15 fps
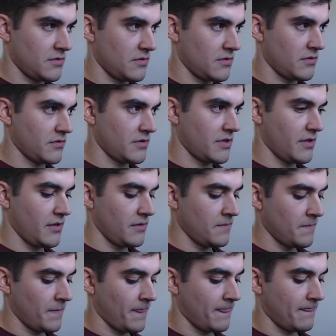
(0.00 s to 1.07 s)
Okay,
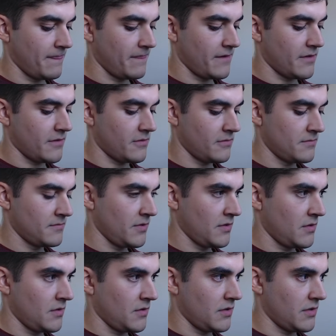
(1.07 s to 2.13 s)
now
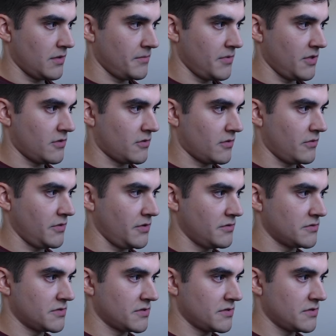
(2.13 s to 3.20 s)
let me call
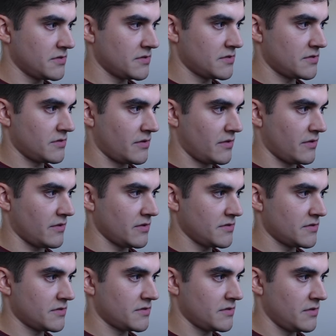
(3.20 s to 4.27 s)

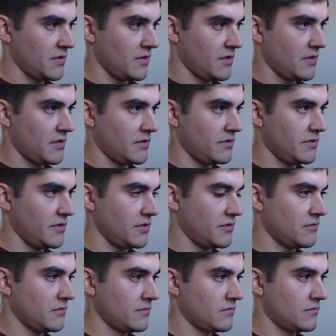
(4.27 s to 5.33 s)
users.new.